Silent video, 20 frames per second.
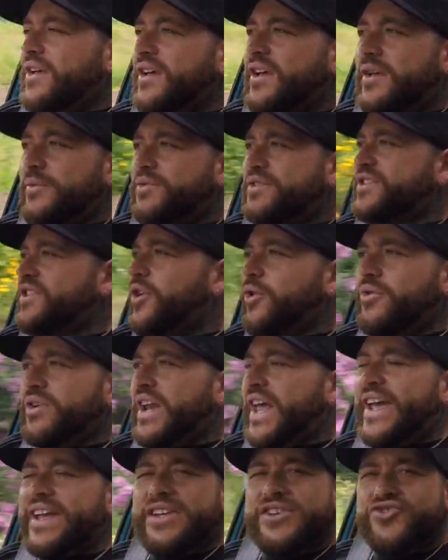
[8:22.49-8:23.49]
It was an old
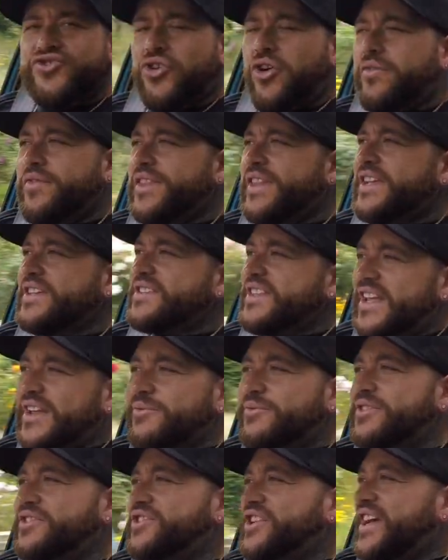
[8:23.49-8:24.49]
lady driving this, then it
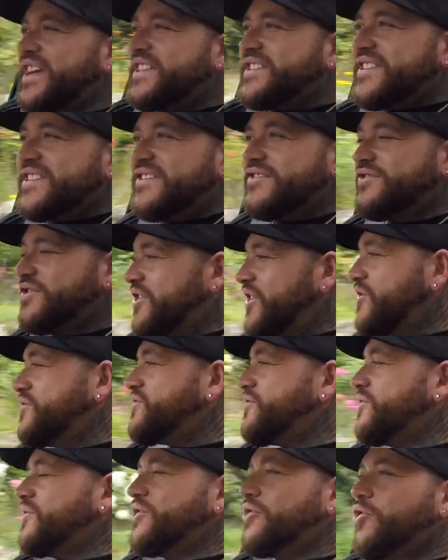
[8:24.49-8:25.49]
was Jason, you know,
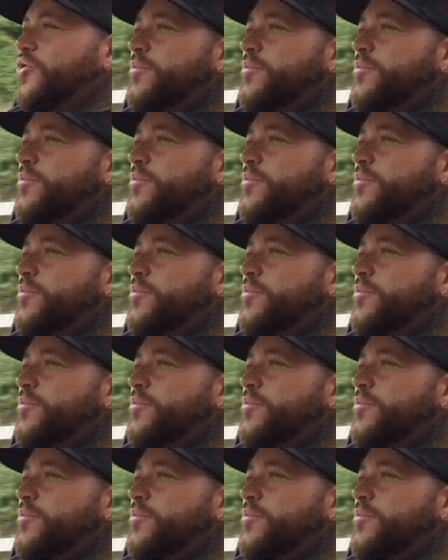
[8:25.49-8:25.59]
doing cool